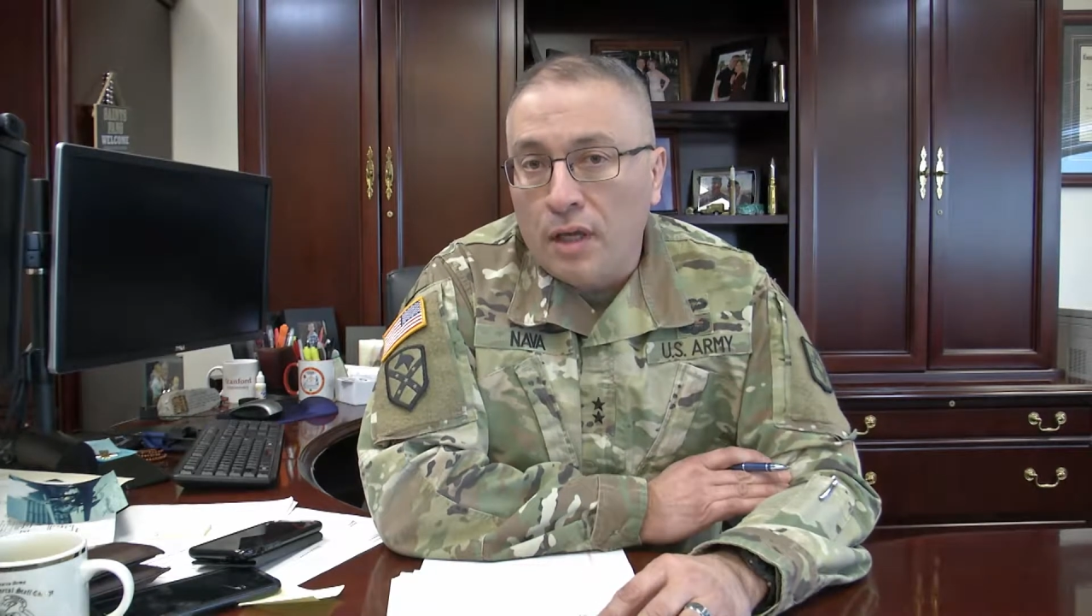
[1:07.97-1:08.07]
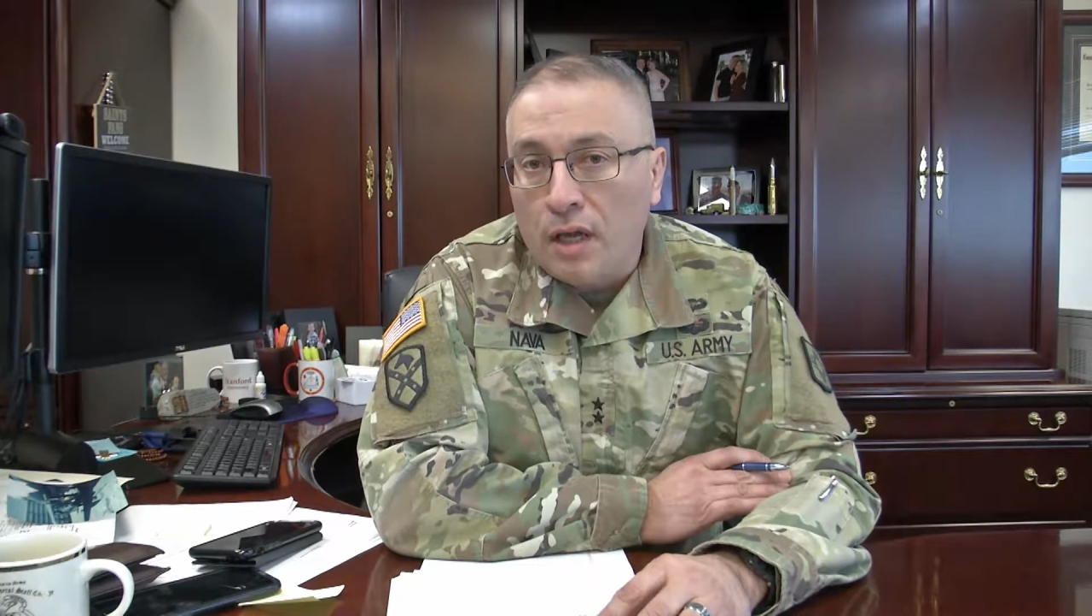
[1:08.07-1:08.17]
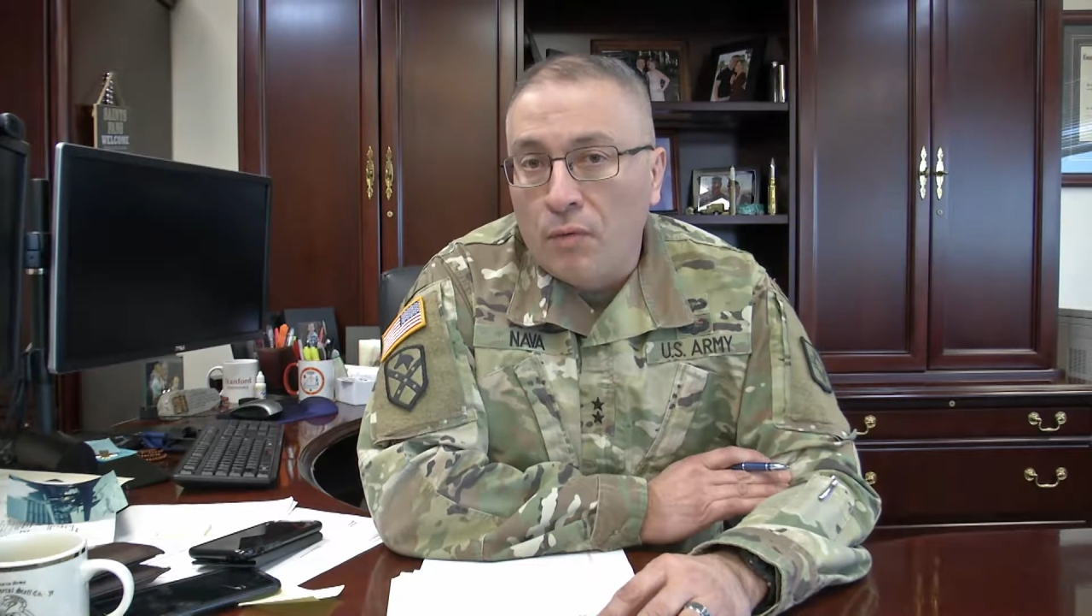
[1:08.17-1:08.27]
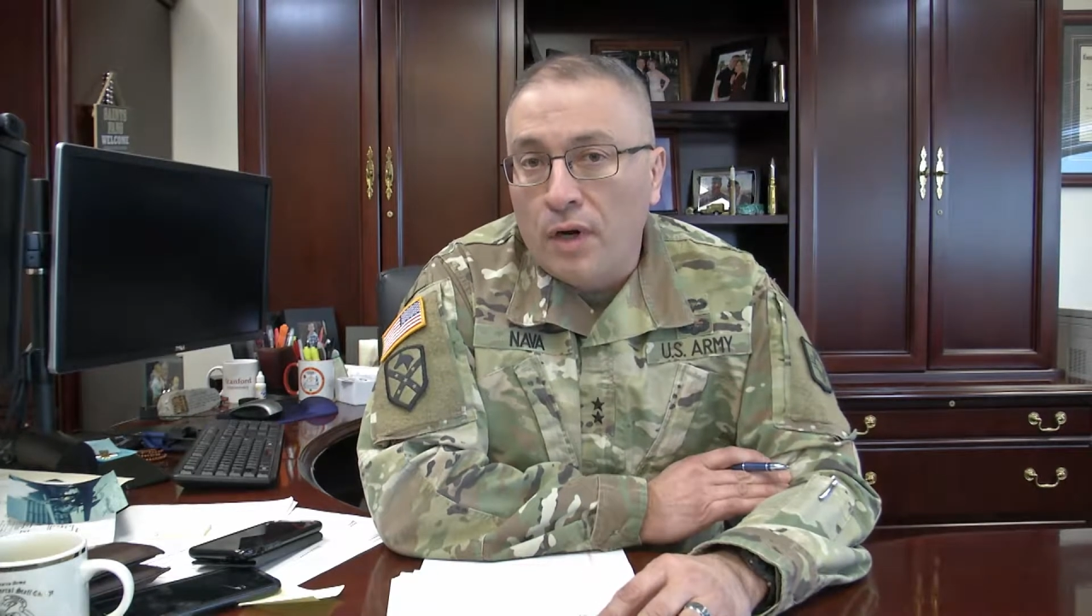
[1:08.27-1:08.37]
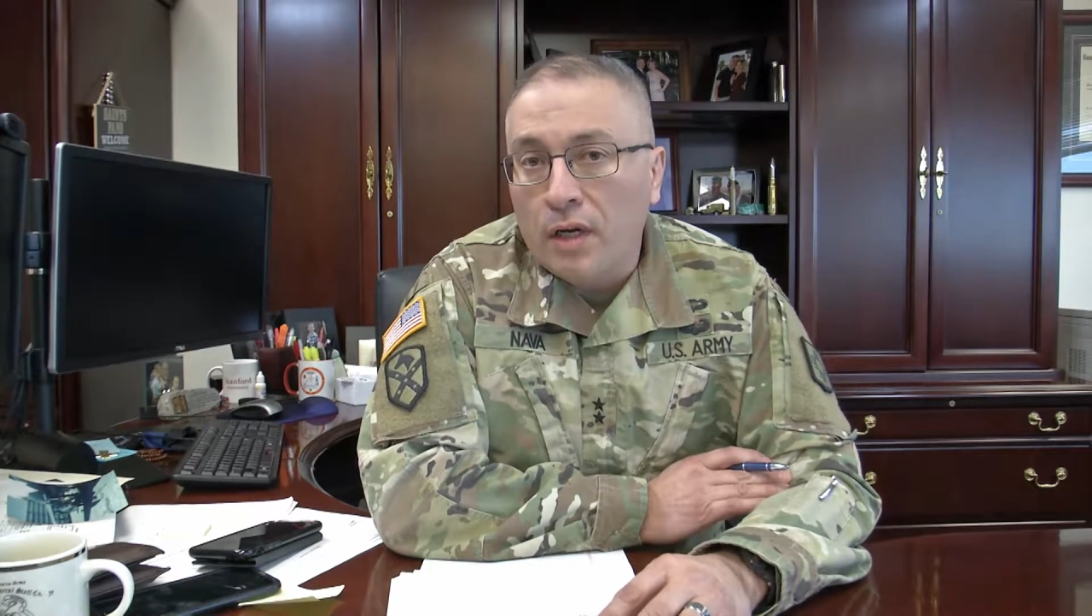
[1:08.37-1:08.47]

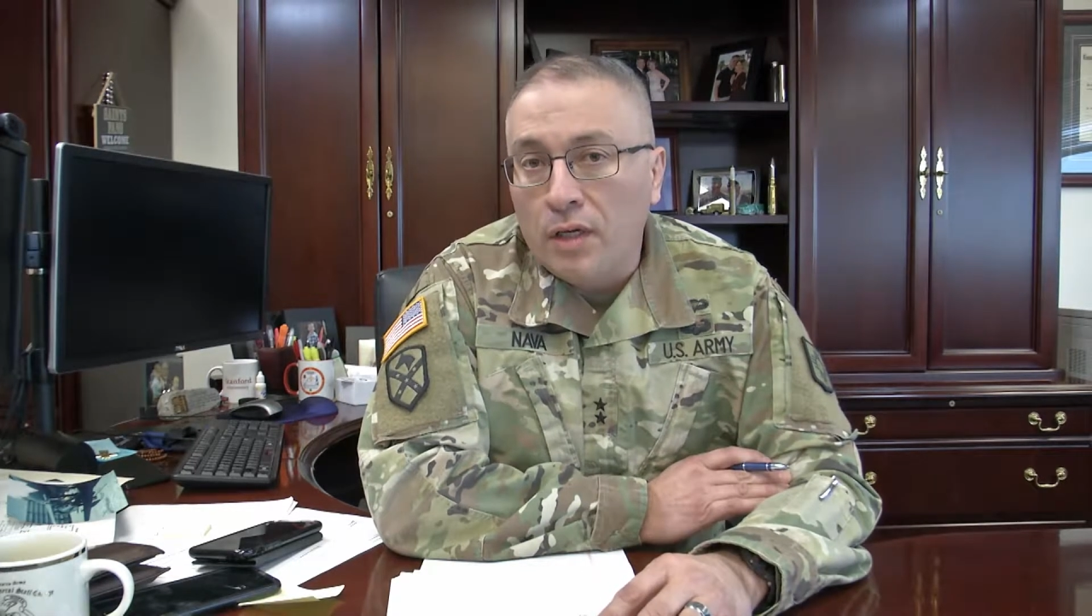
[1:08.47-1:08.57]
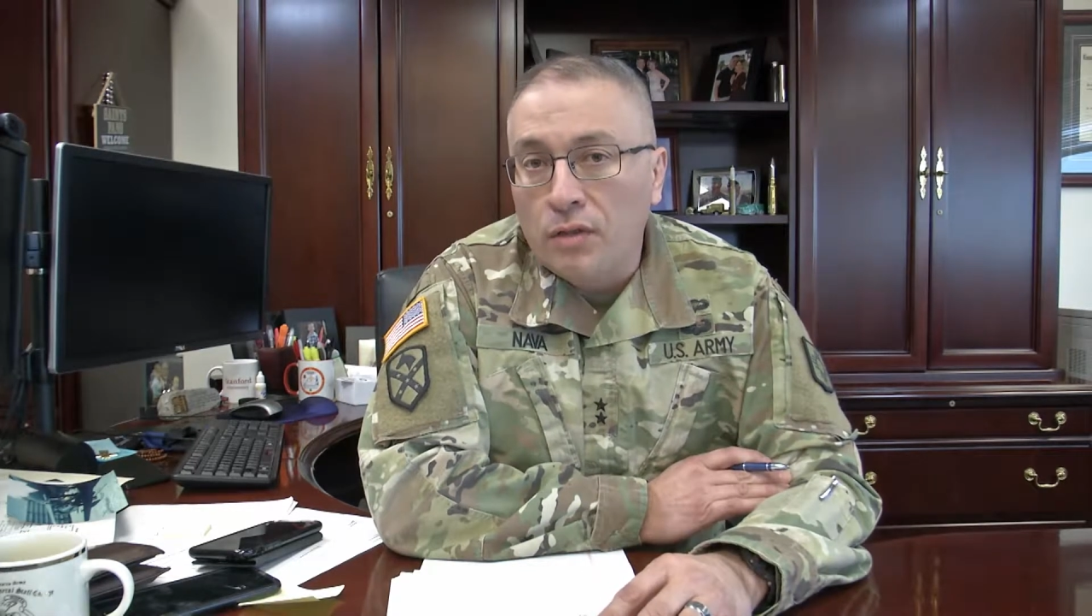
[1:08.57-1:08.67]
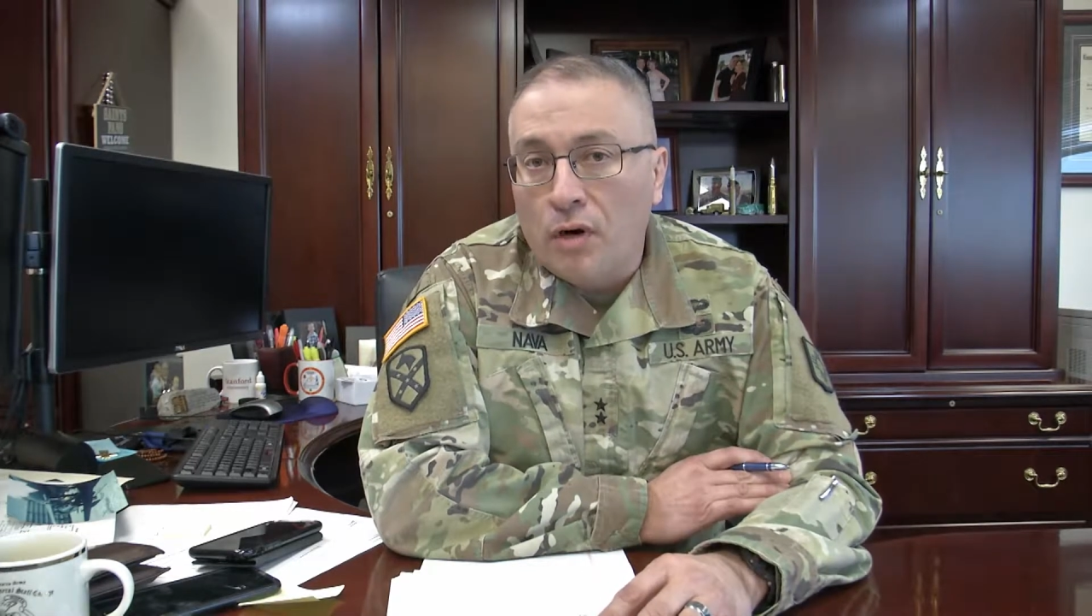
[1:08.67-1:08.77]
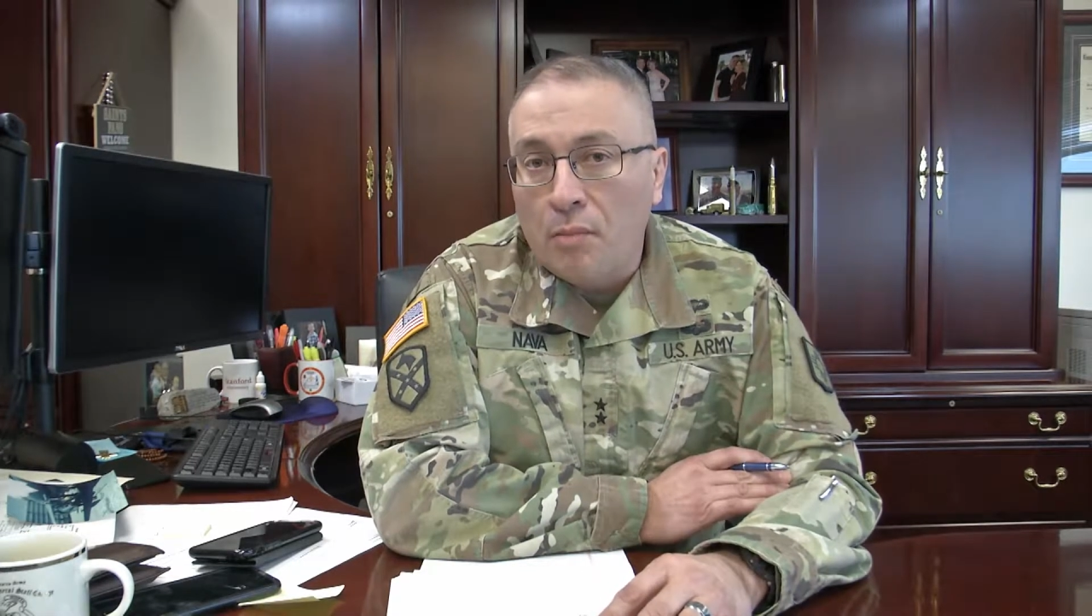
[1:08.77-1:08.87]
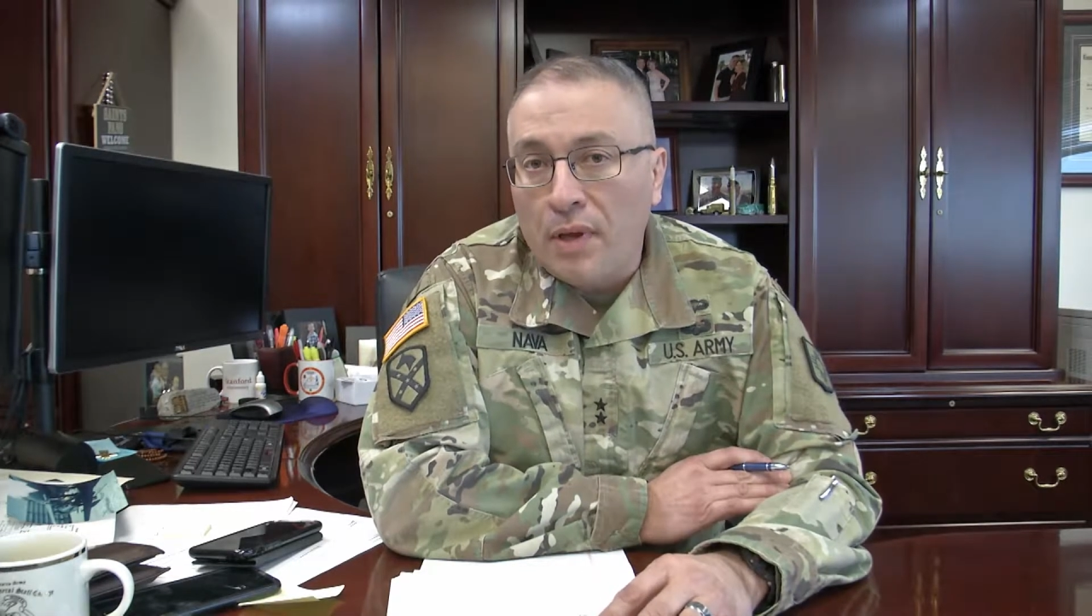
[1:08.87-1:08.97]
and we are going to
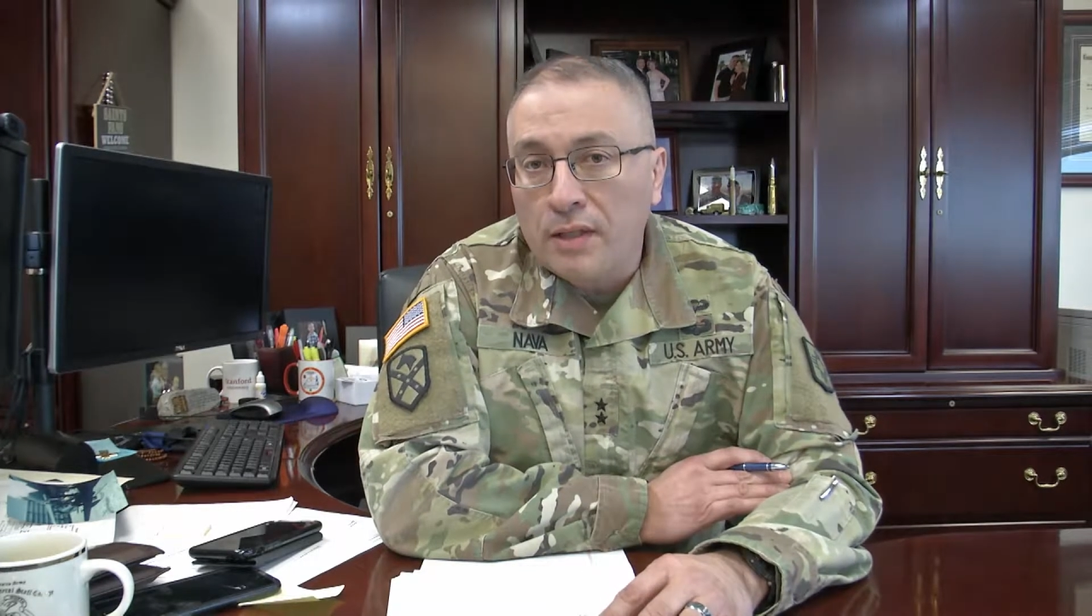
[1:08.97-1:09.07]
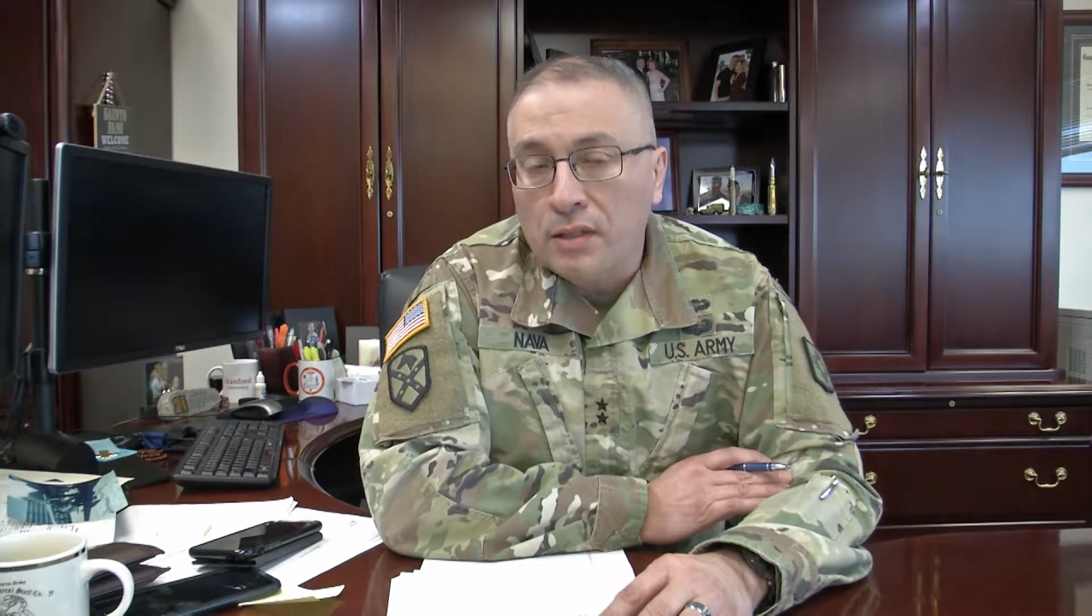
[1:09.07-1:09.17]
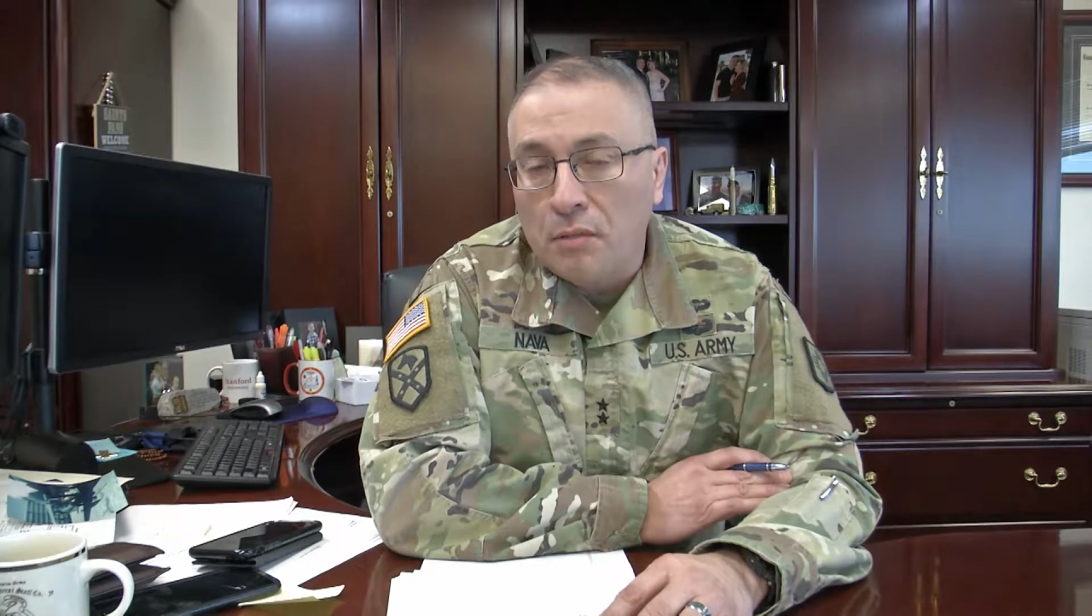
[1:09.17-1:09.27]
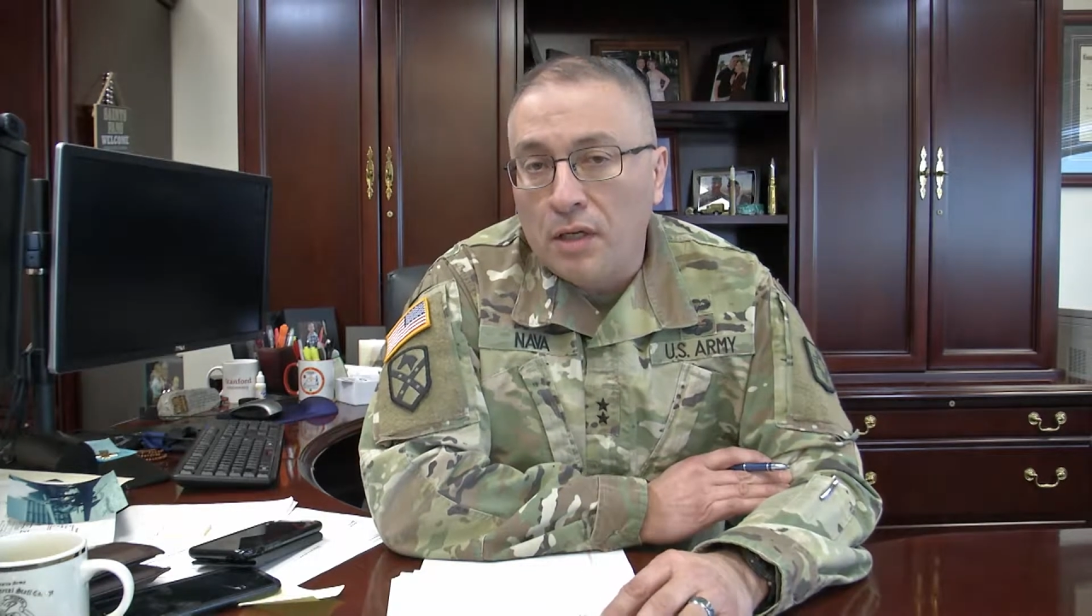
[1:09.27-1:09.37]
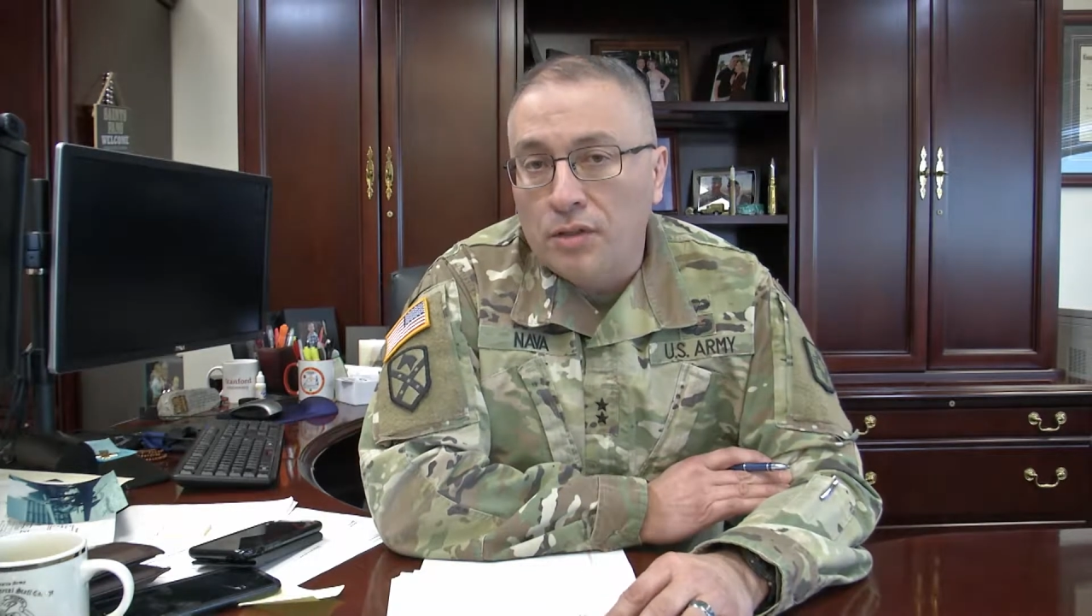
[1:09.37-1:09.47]
do our best
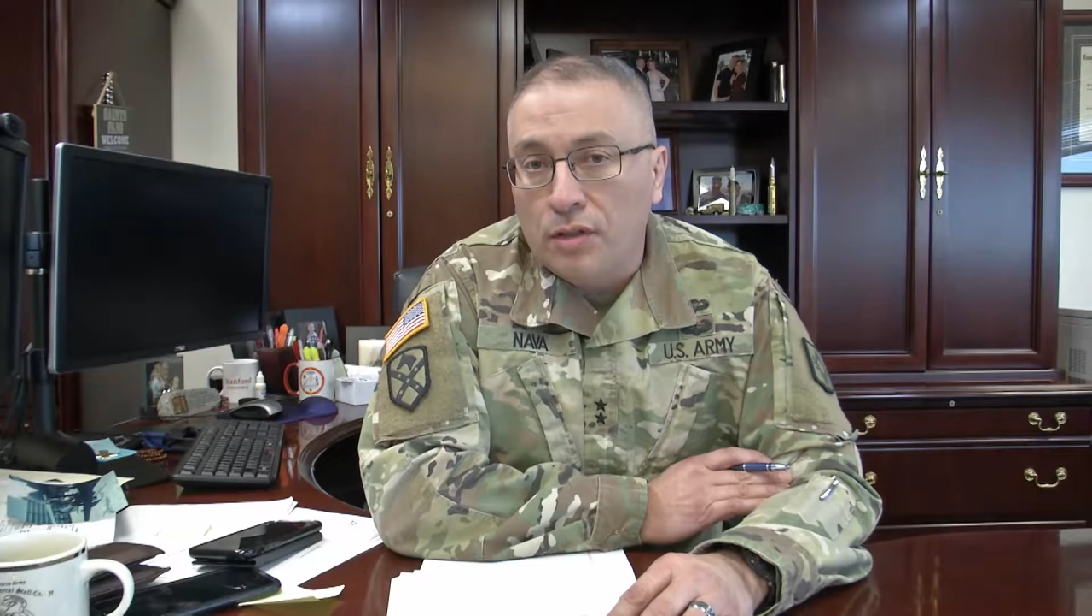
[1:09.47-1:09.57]
to make sure